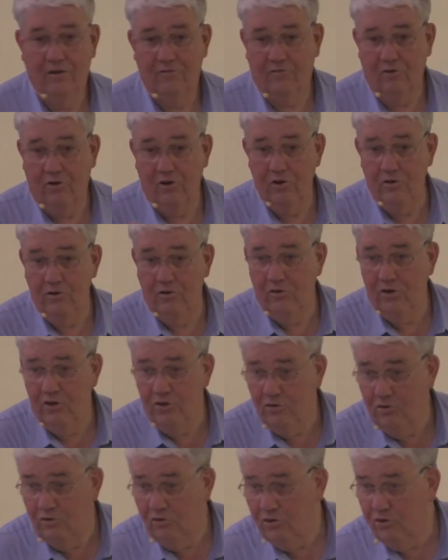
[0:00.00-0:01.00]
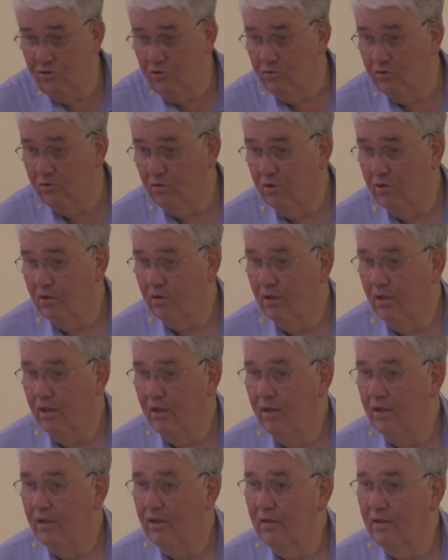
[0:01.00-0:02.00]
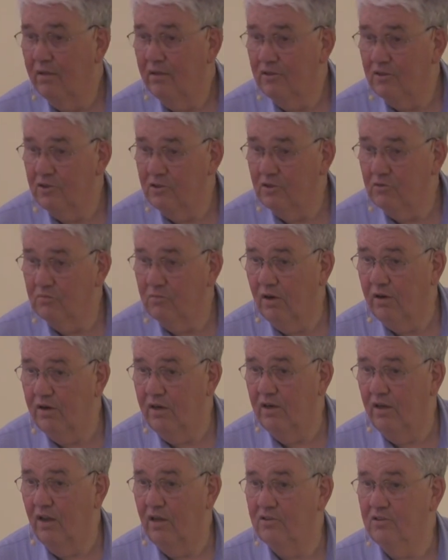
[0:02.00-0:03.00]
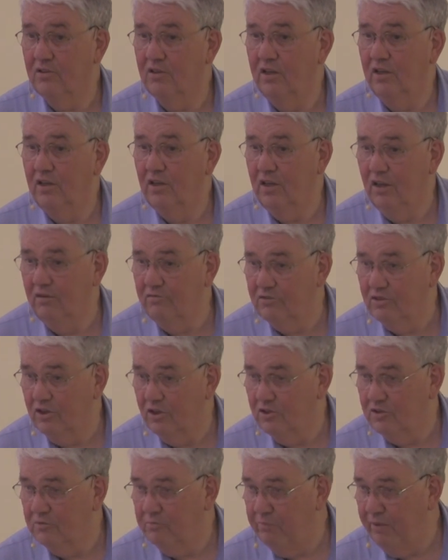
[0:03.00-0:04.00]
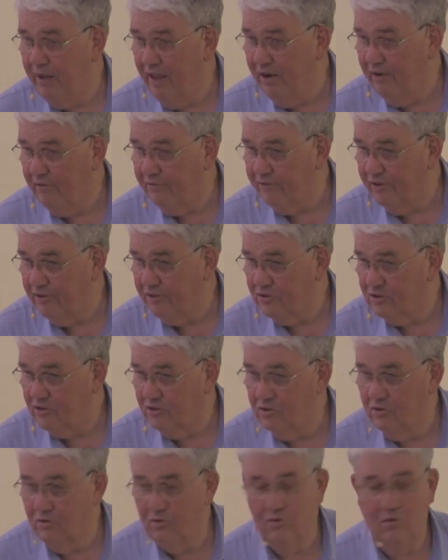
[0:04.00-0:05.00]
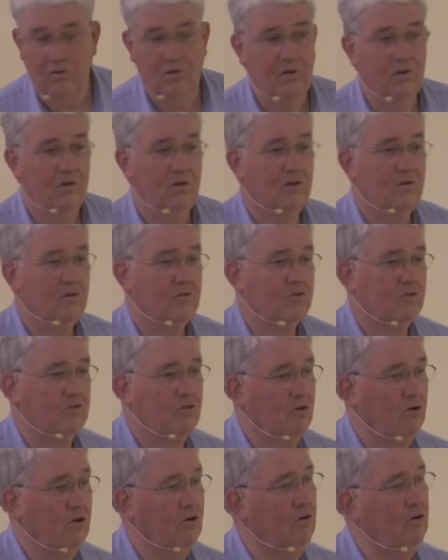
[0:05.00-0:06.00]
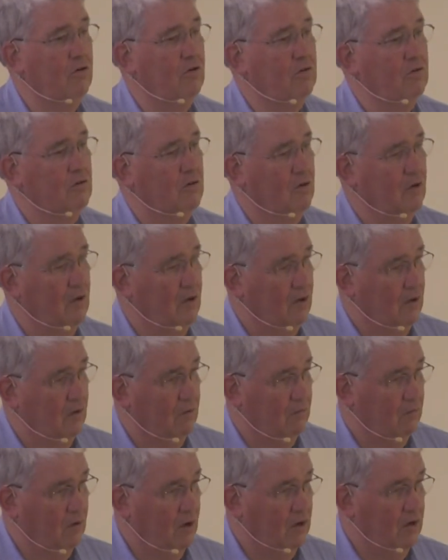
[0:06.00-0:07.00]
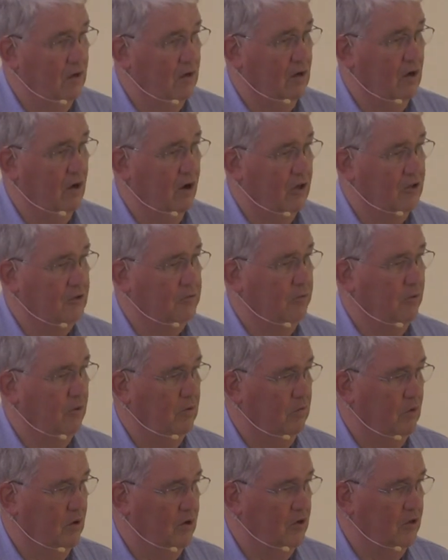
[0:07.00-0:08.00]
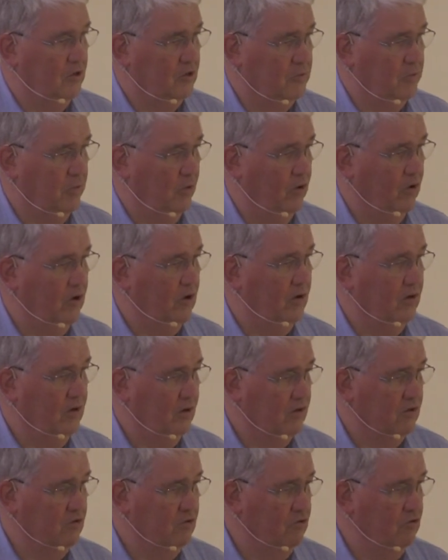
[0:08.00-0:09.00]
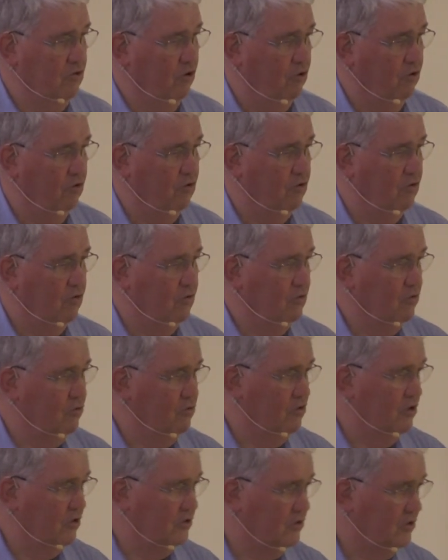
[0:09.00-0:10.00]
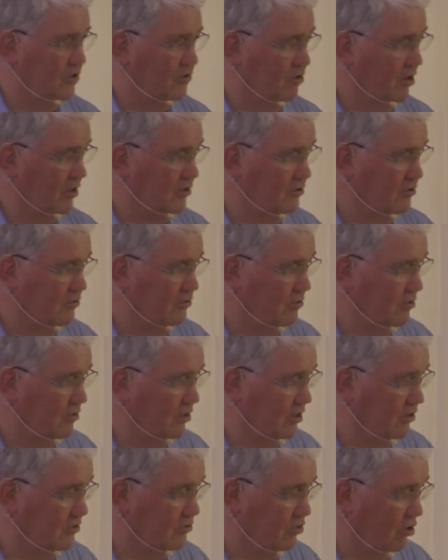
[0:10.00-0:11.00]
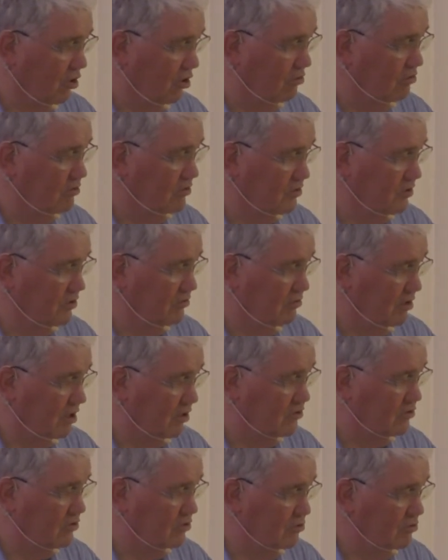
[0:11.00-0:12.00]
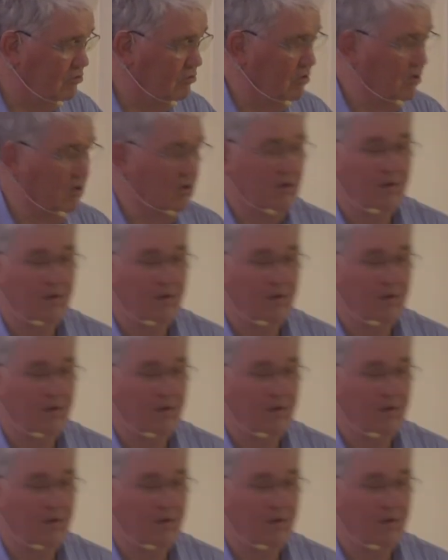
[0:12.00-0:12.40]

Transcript: For you and you and you. This is what he does. He gives his benefits to you. So, when the gospel word is spoken, you know who it's addressed to. It's always addressed to you.